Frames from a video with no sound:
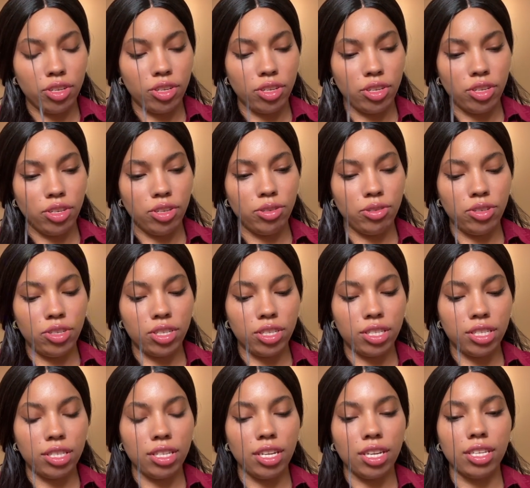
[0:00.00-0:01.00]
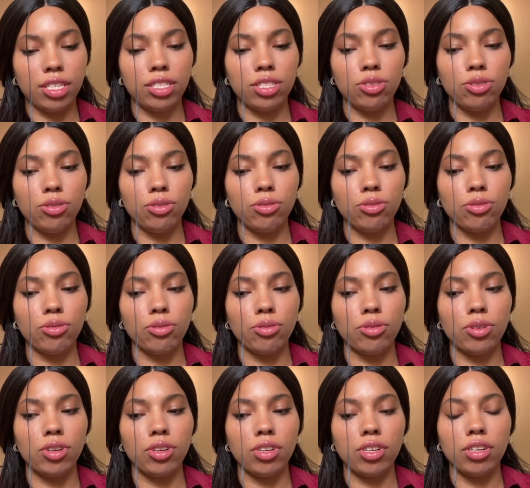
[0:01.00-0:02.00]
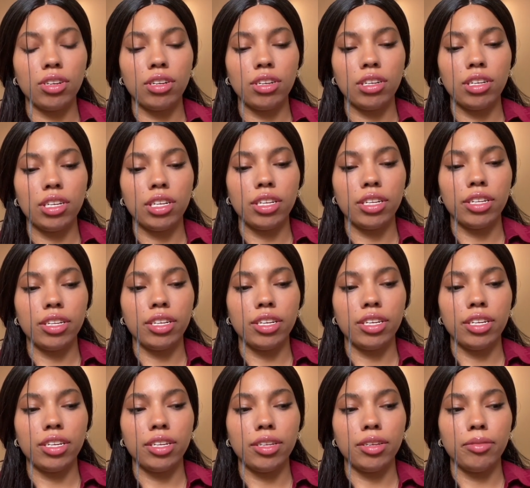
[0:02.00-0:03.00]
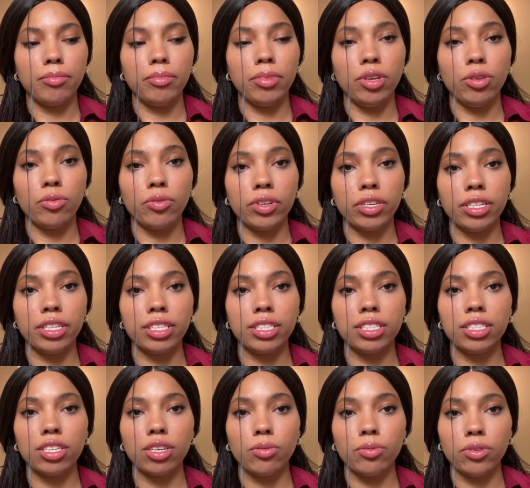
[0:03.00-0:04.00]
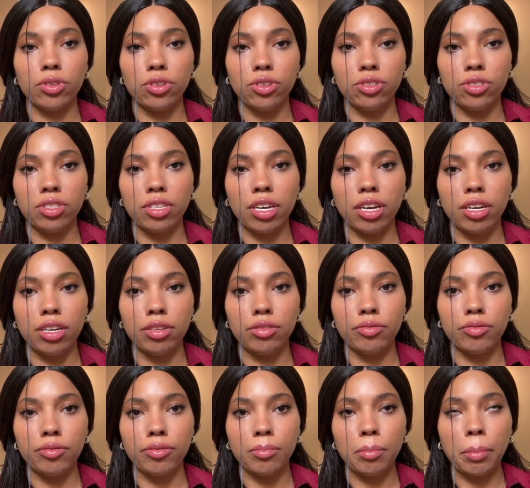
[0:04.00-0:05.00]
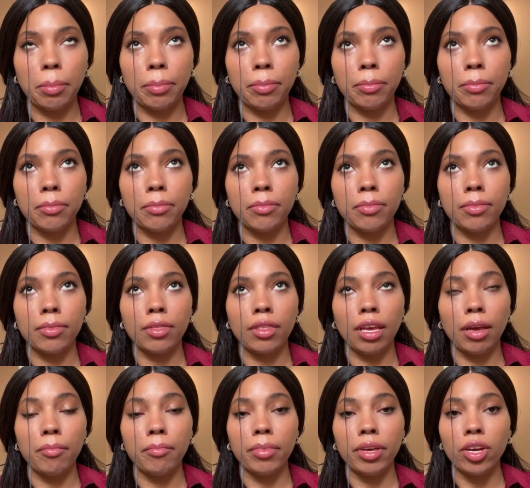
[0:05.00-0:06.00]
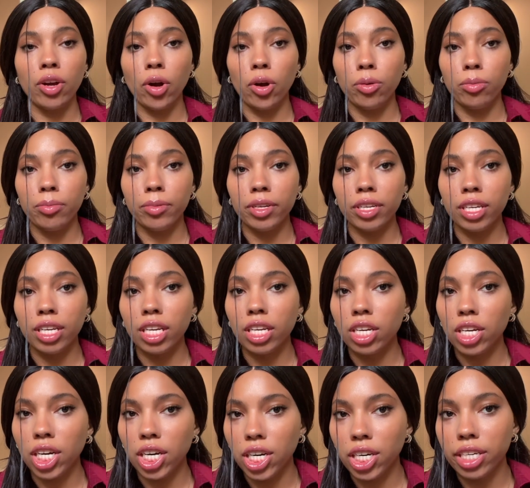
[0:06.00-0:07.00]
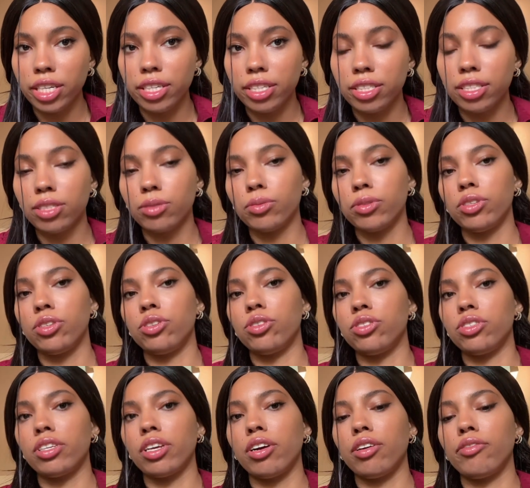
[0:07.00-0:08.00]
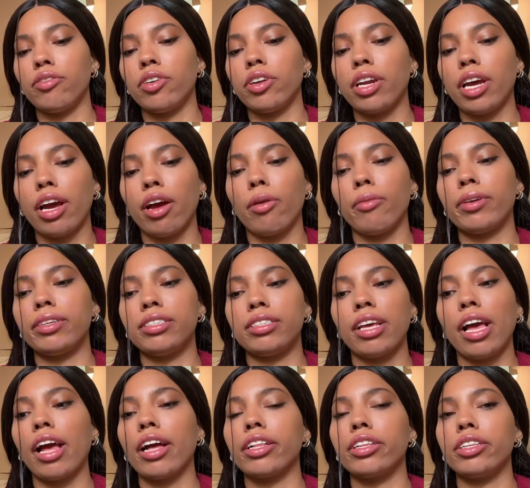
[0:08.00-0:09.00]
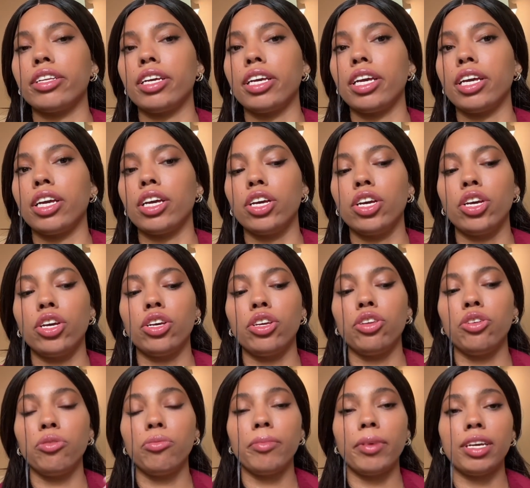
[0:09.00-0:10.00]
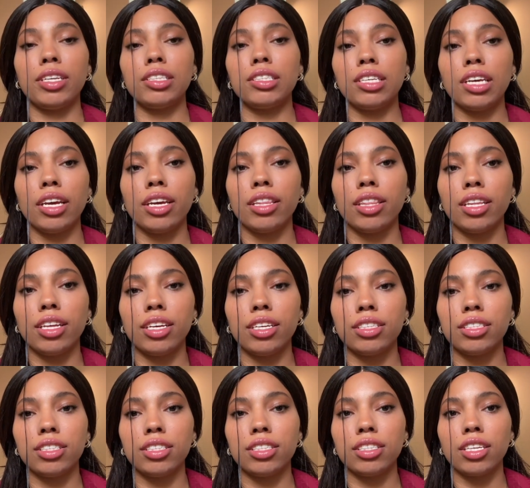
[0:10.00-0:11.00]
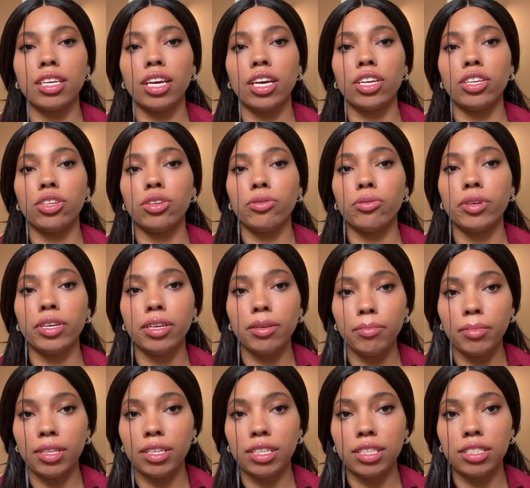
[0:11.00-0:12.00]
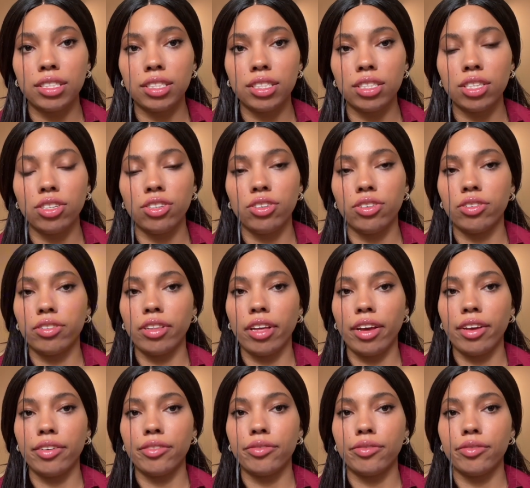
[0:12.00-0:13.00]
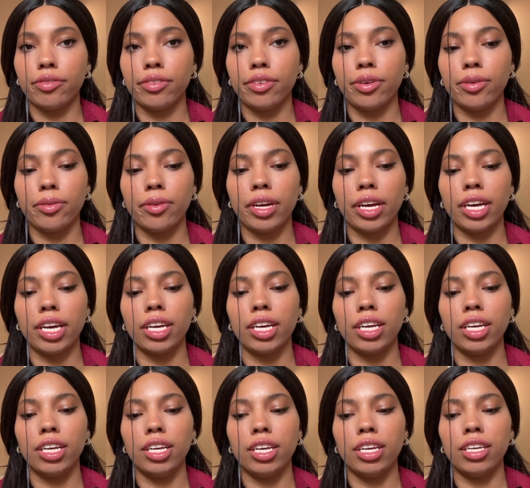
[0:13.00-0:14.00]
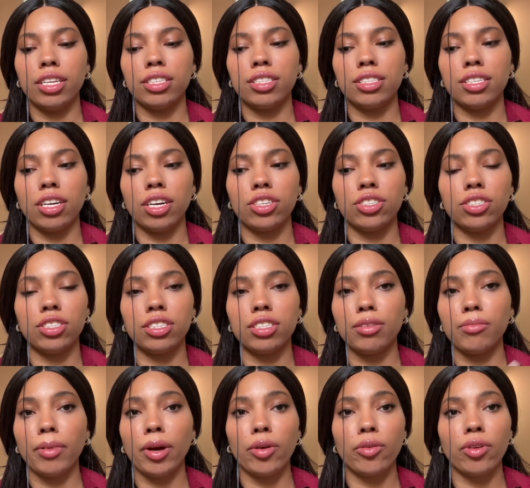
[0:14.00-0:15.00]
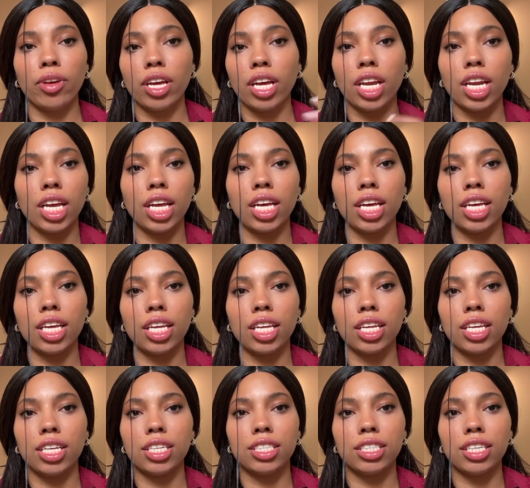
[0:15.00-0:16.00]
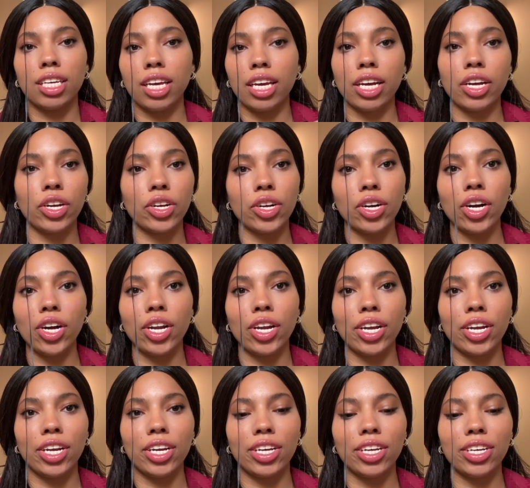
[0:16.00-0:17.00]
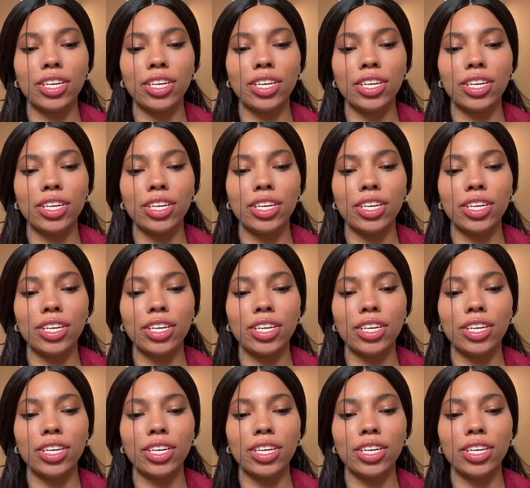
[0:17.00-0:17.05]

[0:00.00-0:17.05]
You just need to be realistic with yourself and be open and honest with yourself on how exactly you maintain this and you keep this in your life, okay? It's not just about getting it and saying, I got it.